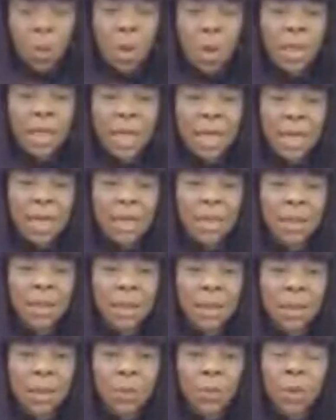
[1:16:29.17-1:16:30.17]
and she is
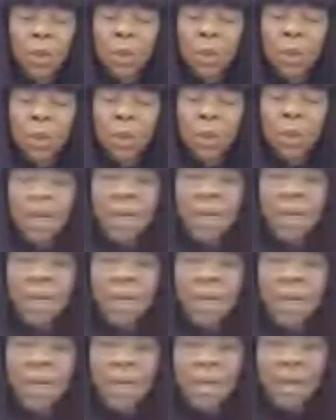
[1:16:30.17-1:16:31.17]
in court
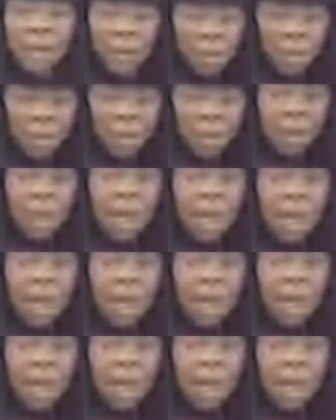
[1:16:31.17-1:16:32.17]
with a
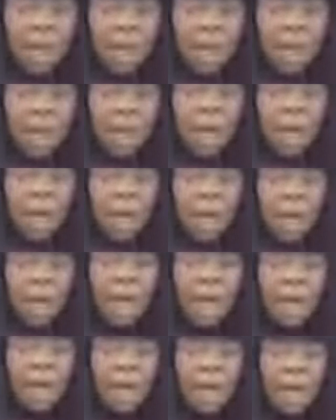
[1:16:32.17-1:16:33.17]
second
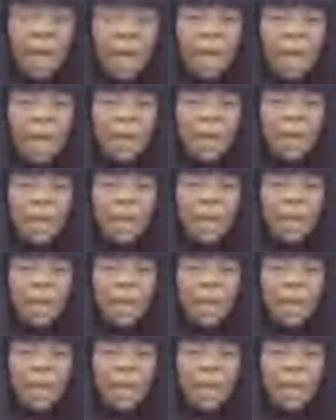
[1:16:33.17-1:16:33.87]
tenant,